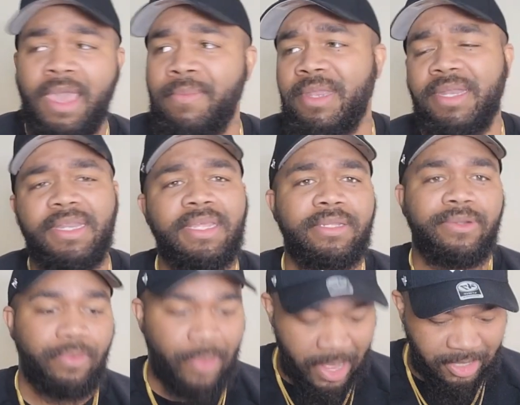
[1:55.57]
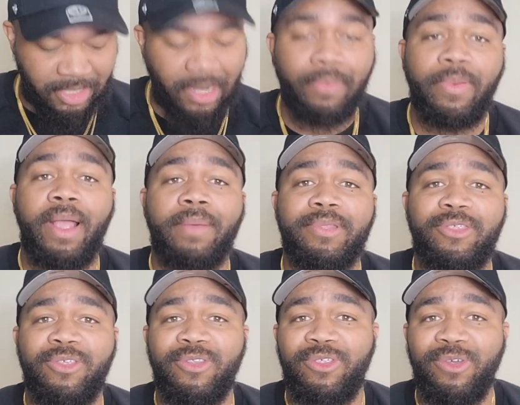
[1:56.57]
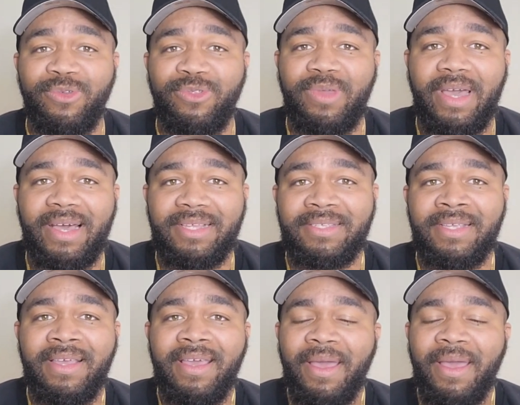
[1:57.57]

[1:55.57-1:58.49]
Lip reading: Came in a neat little box that I probably should have showed you guys.